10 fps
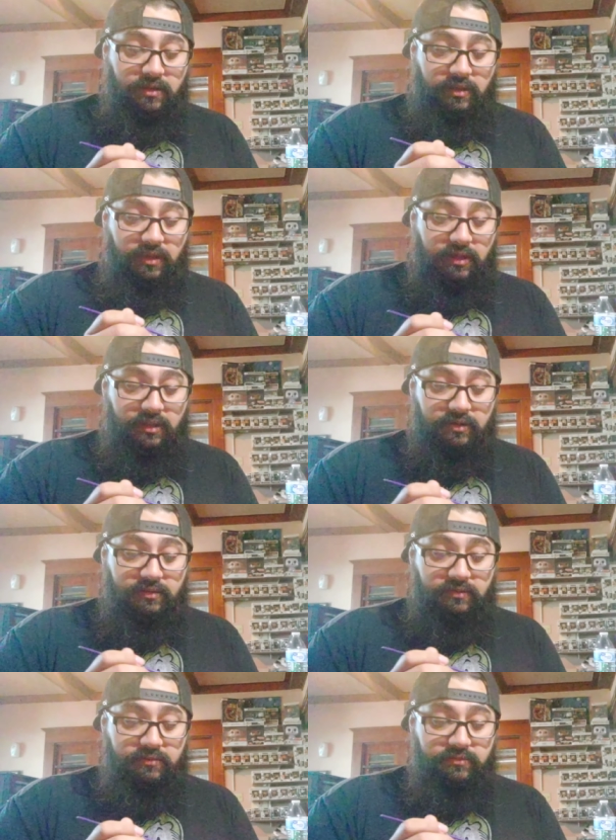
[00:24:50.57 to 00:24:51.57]
And
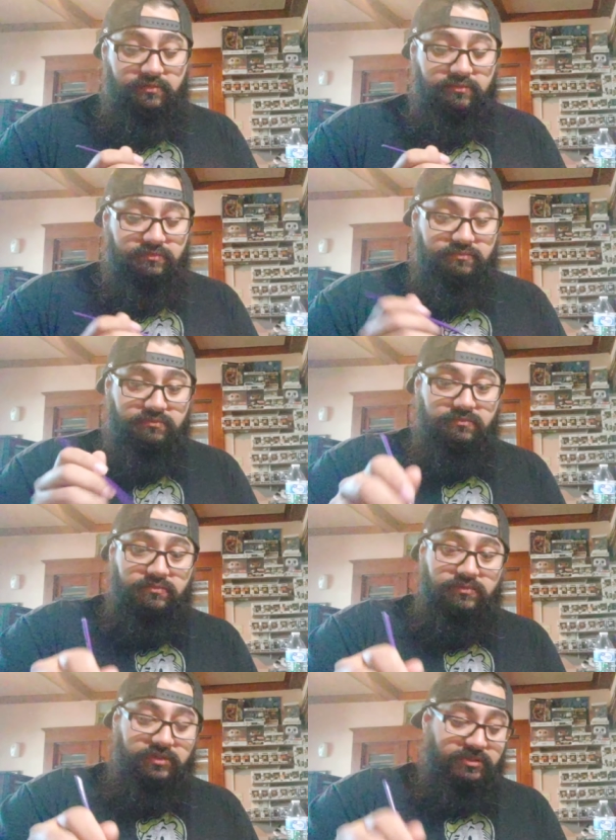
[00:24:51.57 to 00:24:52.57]

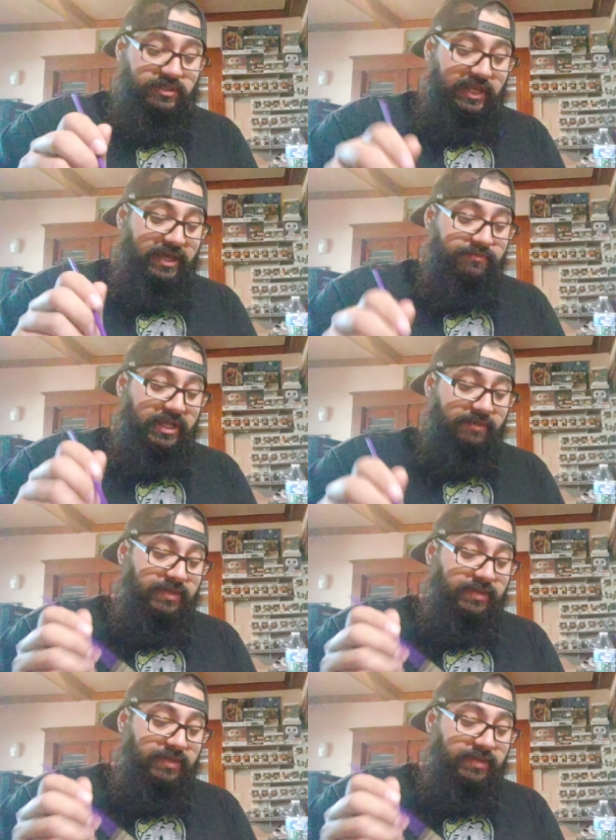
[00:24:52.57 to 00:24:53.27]
just dab, dab,